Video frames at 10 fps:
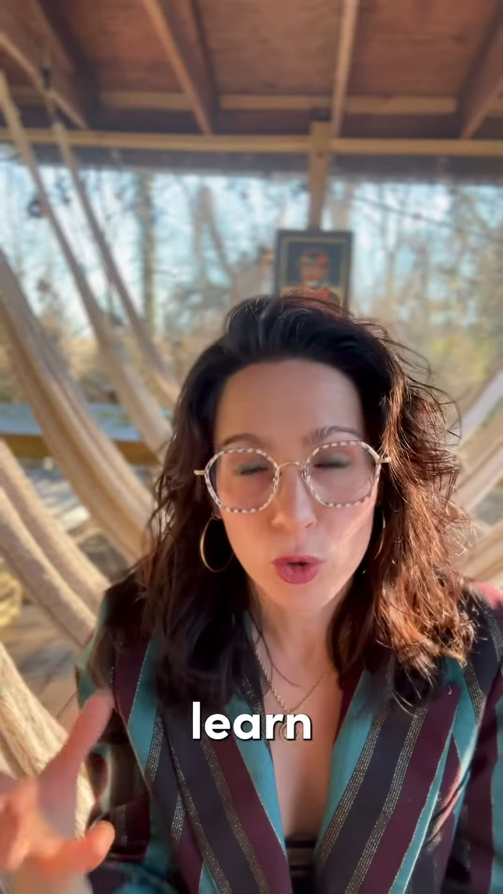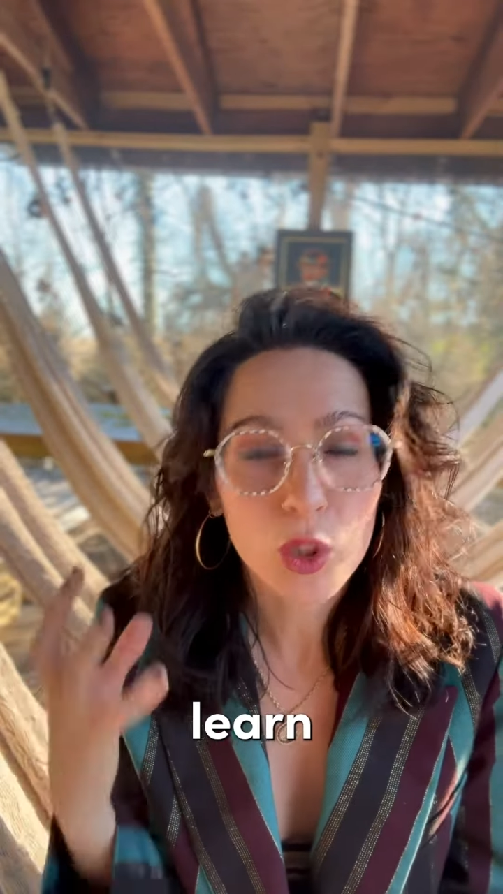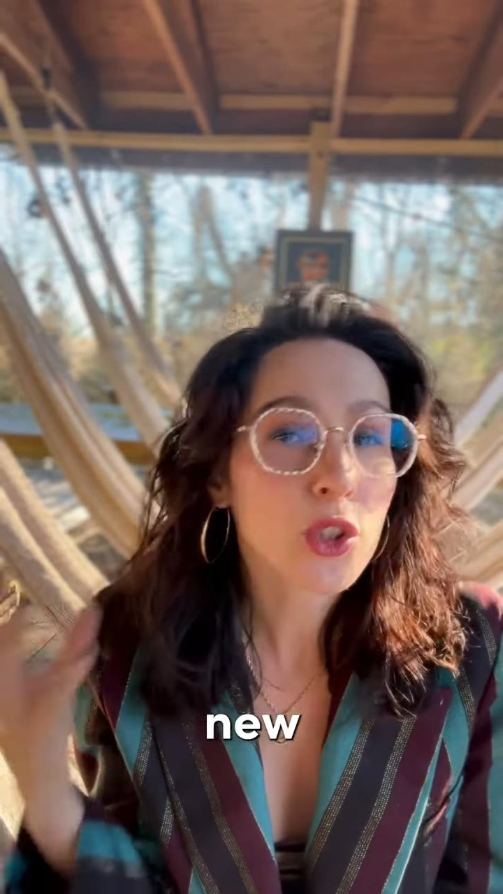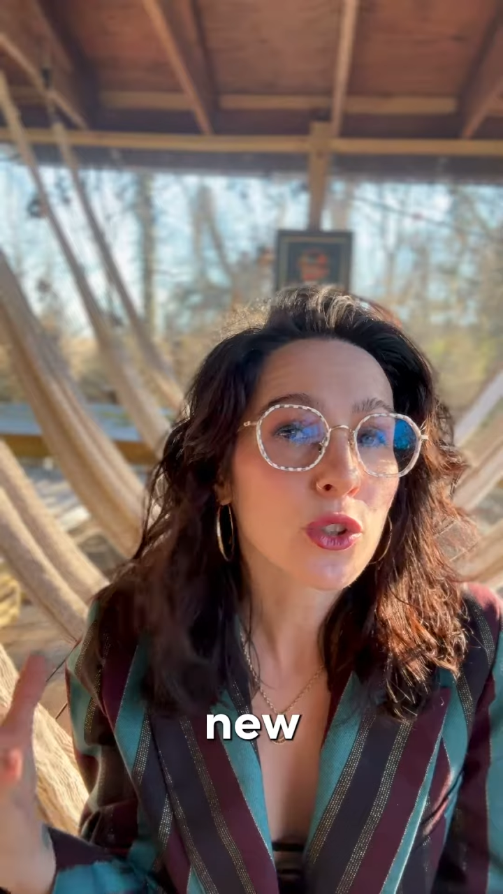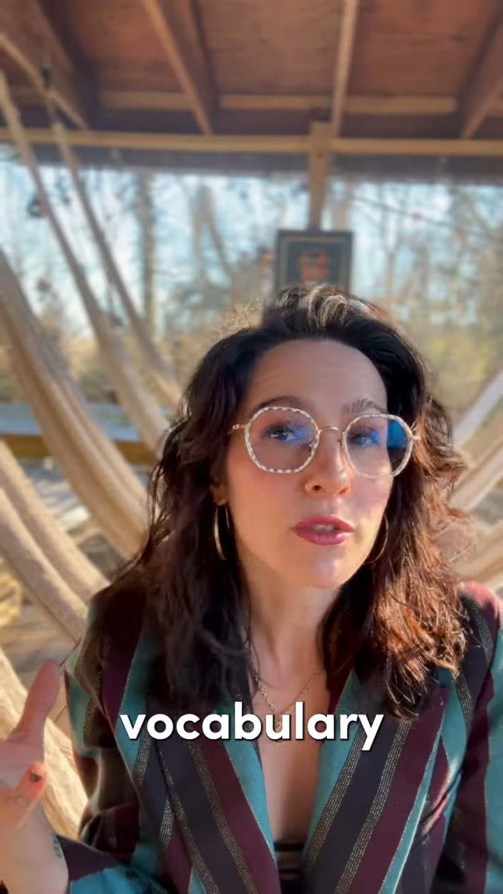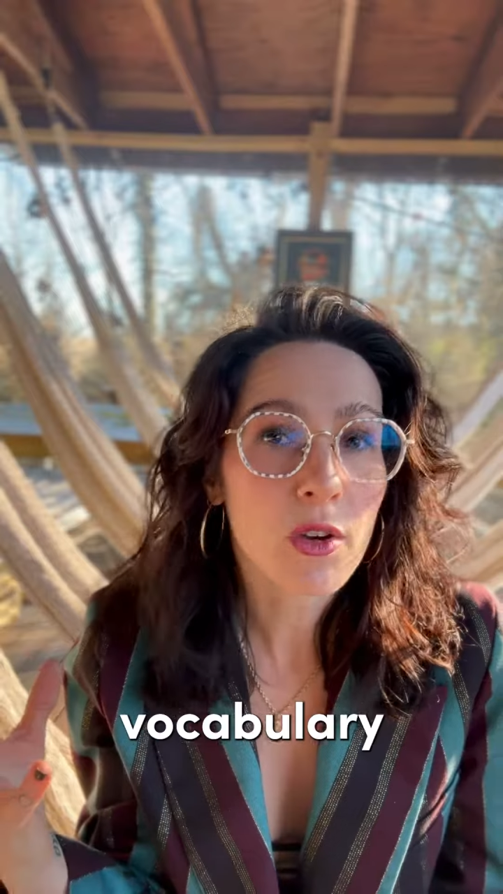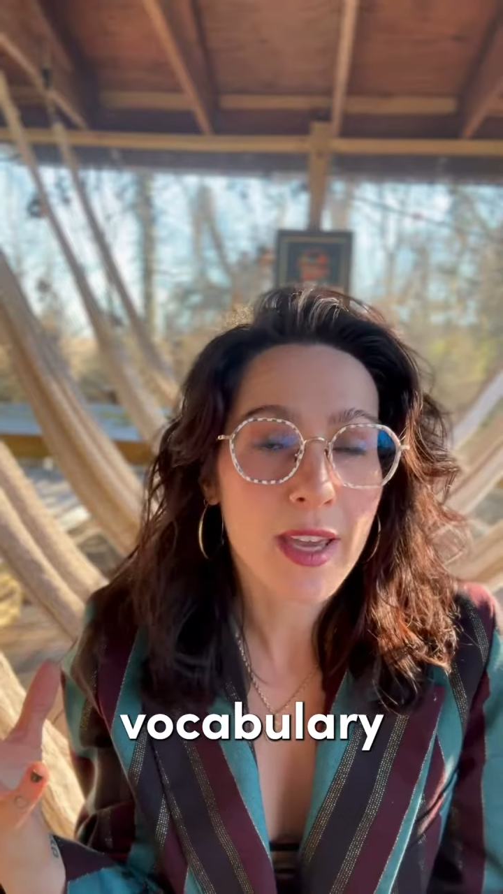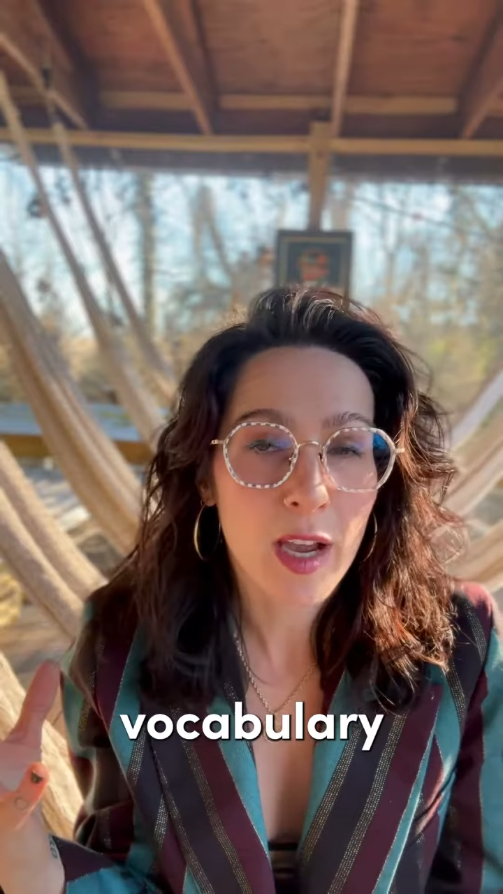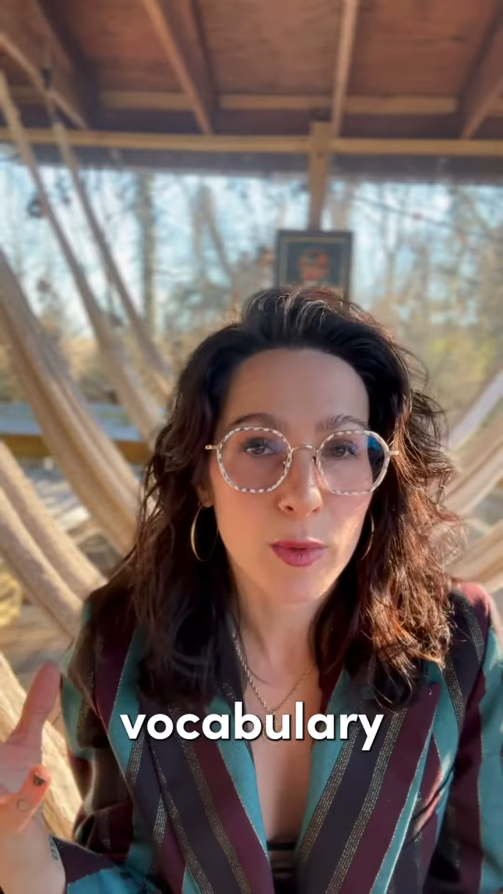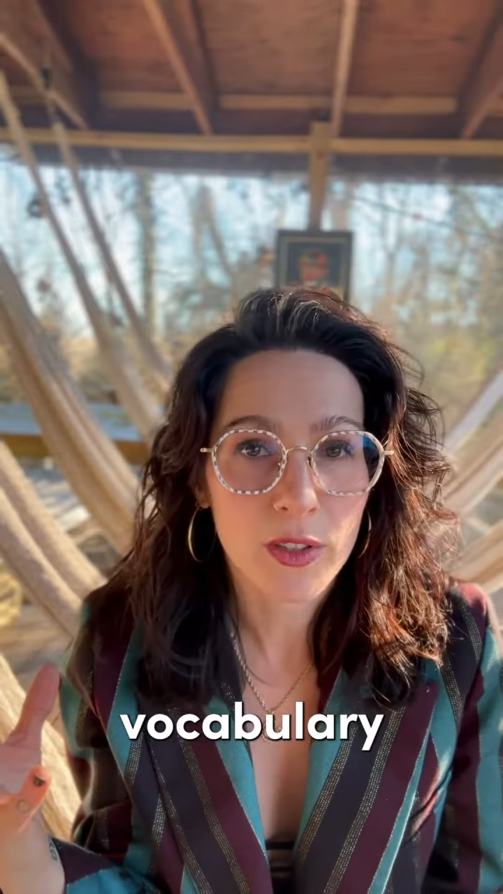learn new
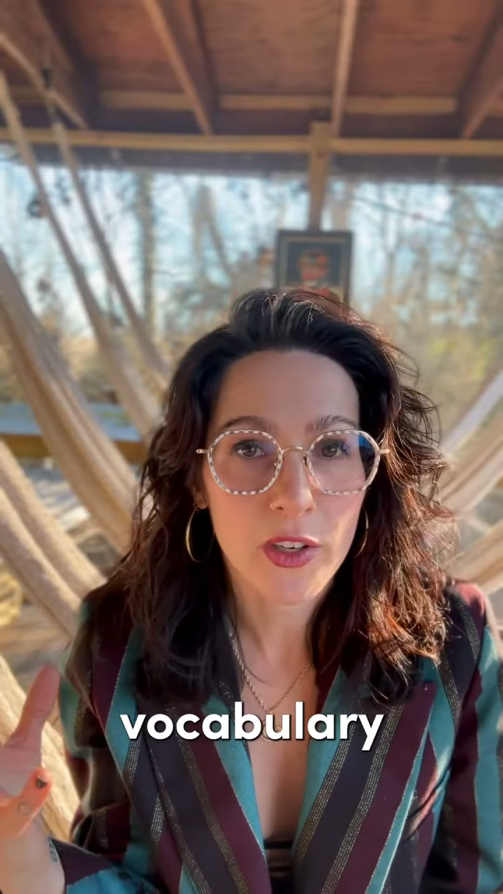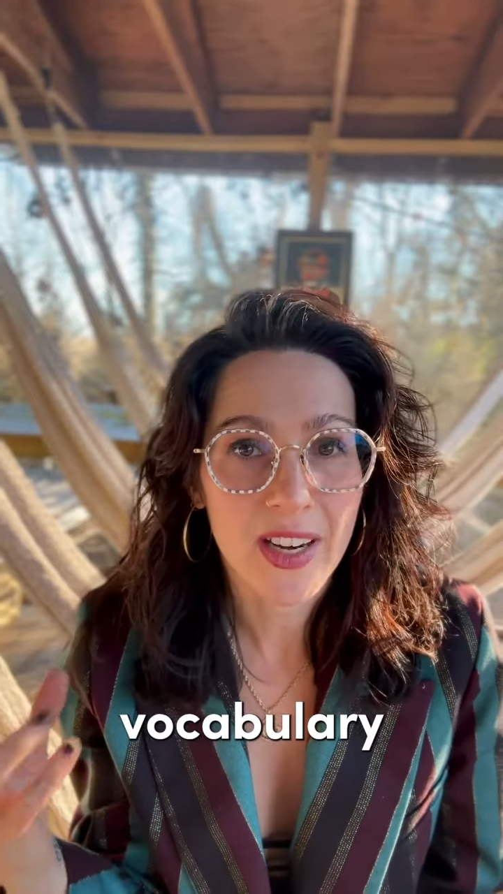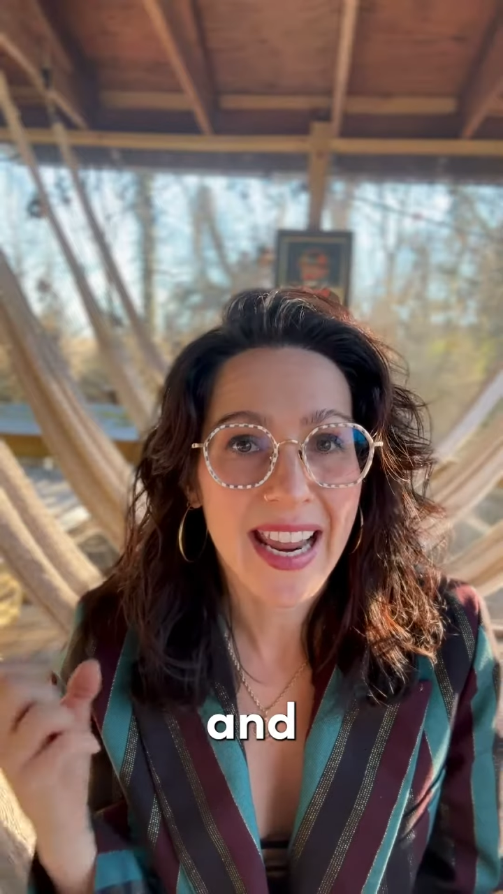vocabulary,